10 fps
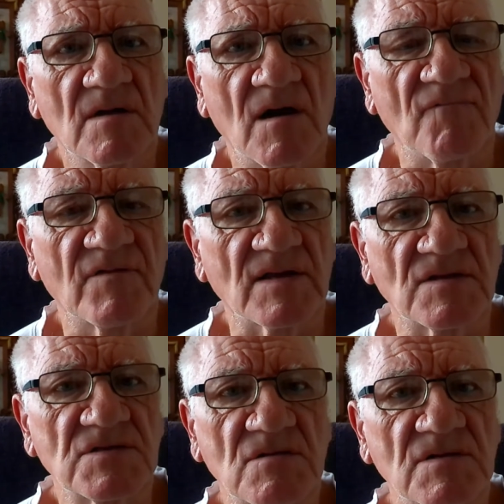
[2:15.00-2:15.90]
I forget
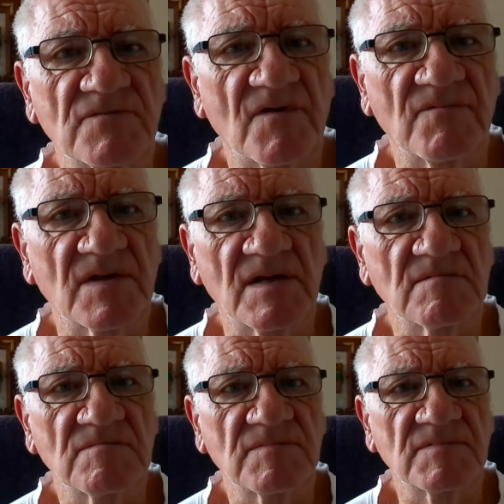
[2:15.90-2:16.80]
the size,
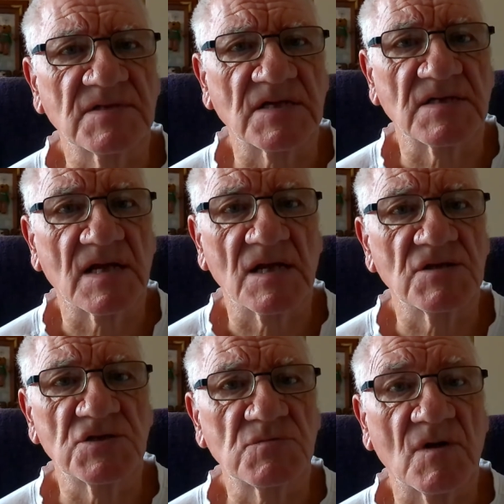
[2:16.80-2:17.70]
15, 16
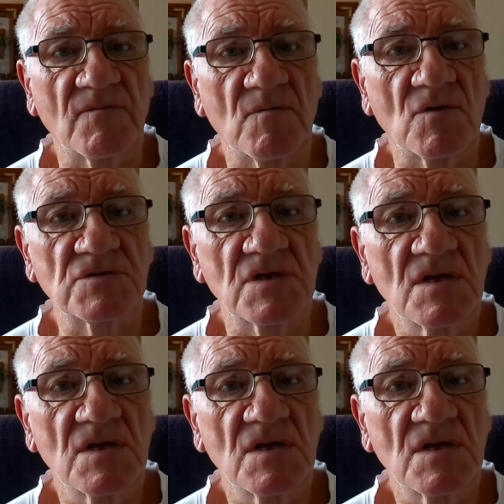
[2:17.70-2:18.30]
inches, whatever it was,